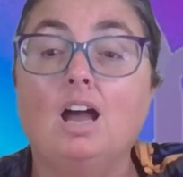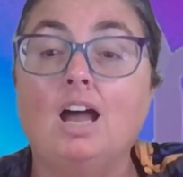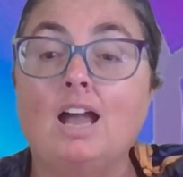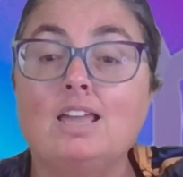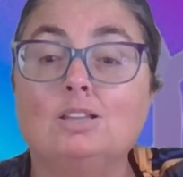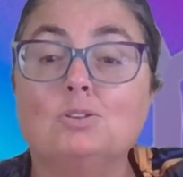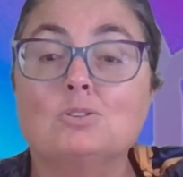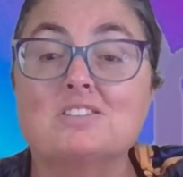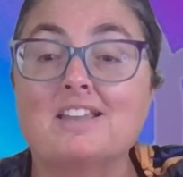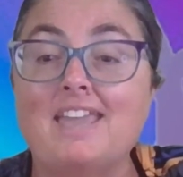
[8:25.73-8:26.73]
It
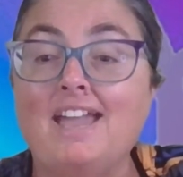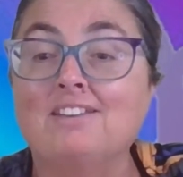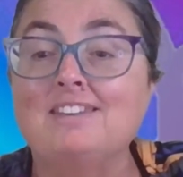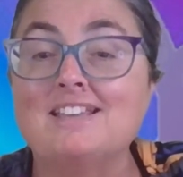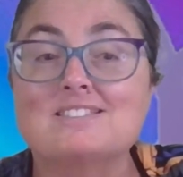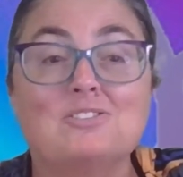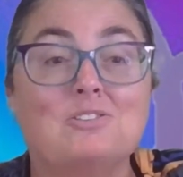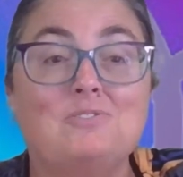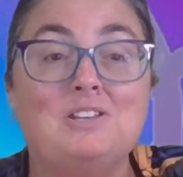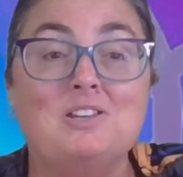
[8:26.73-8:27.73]
looks like our next
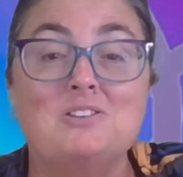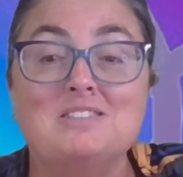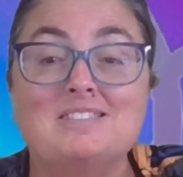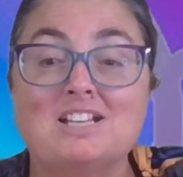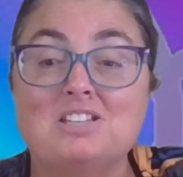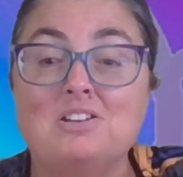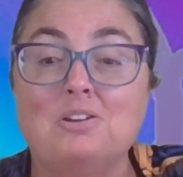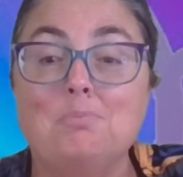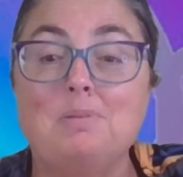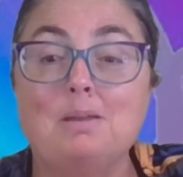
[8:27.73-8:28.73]
lot of videos is actually
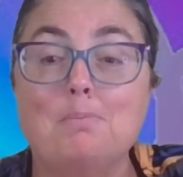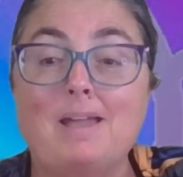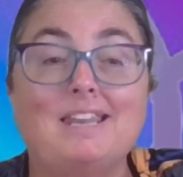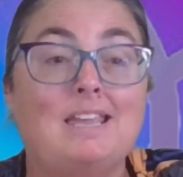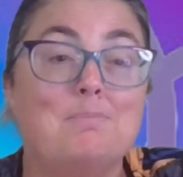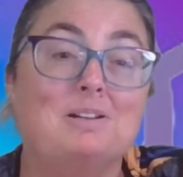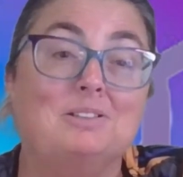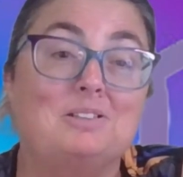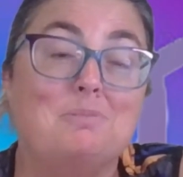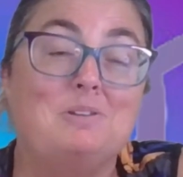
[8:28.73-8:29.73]
going to be about
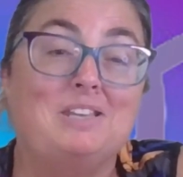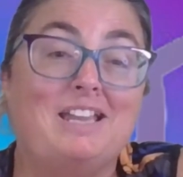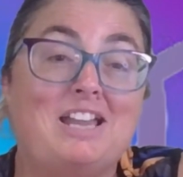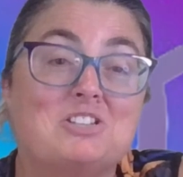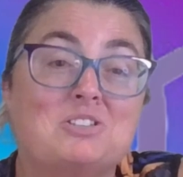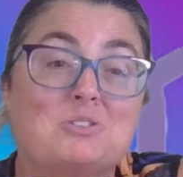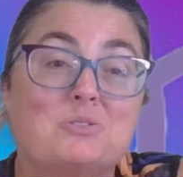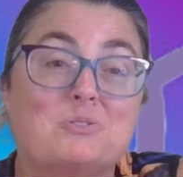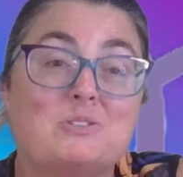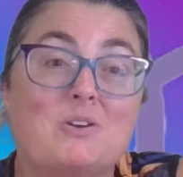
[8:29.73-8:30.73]
email and communication
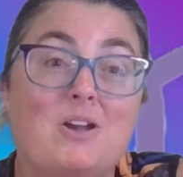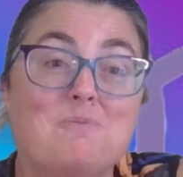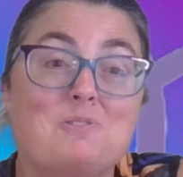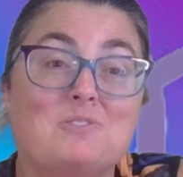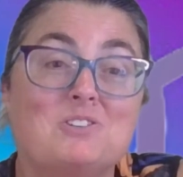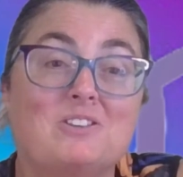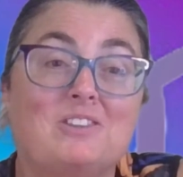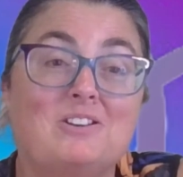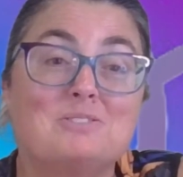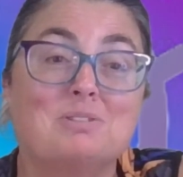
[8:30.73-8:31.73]
tools. So I hope you enjoy
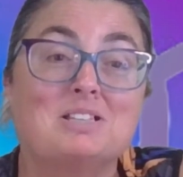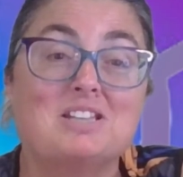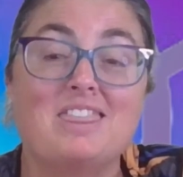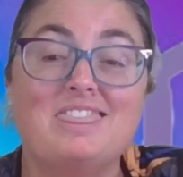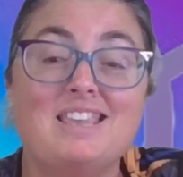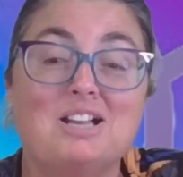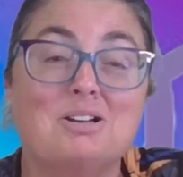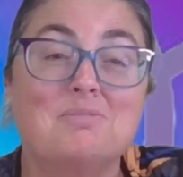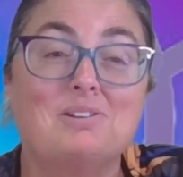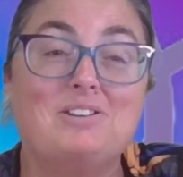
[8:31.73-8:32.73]
those ones. I think
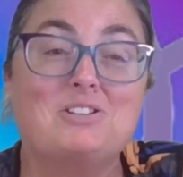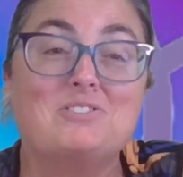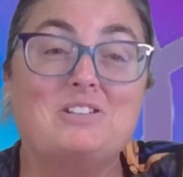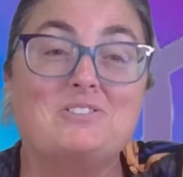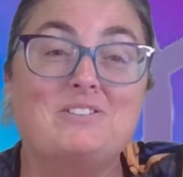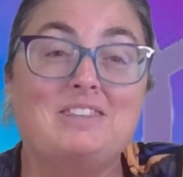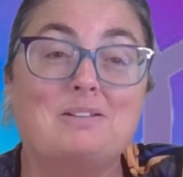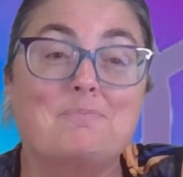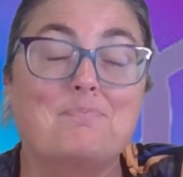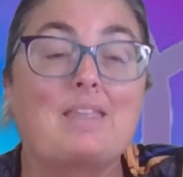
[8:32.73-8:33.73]
I'm going to enjoy doing
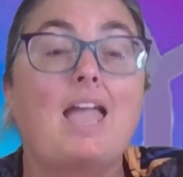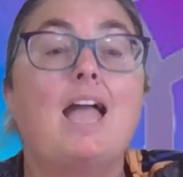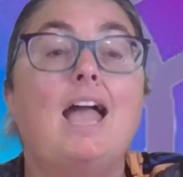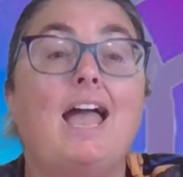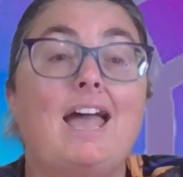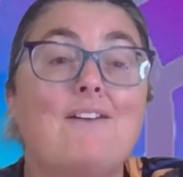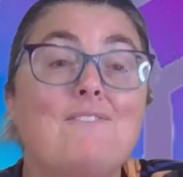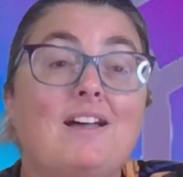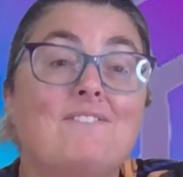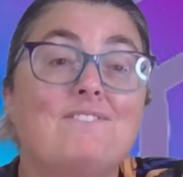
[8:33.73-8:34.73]
them.
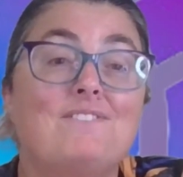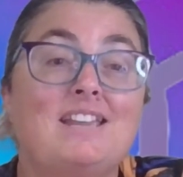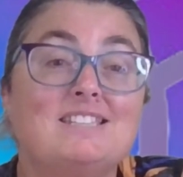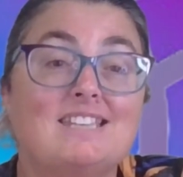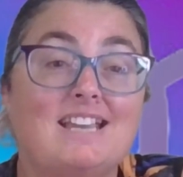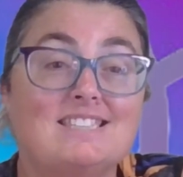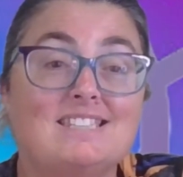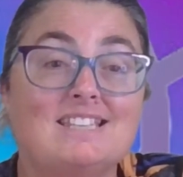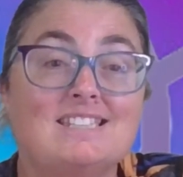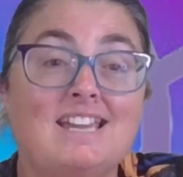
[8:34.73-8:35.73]
Have a
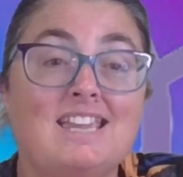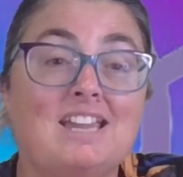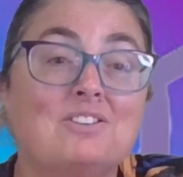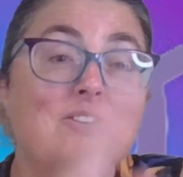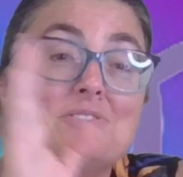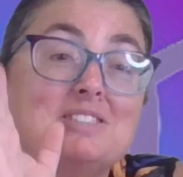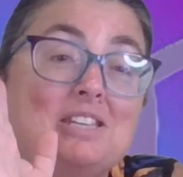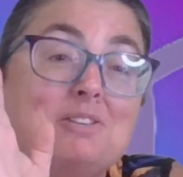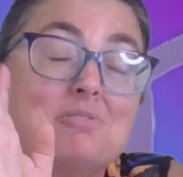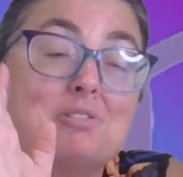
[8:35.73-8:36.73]
fantastic day, and I will
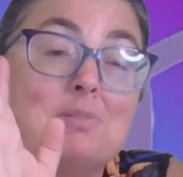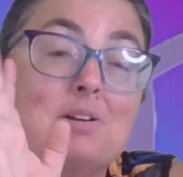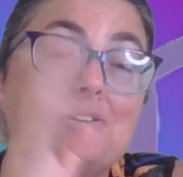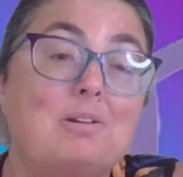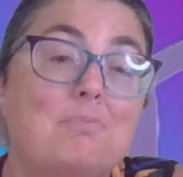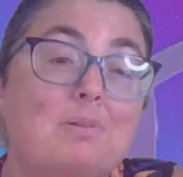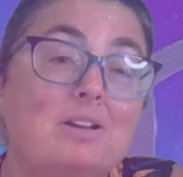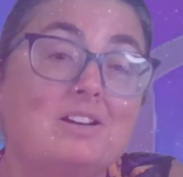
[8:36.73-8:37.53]
see you all tomorrow. Bye,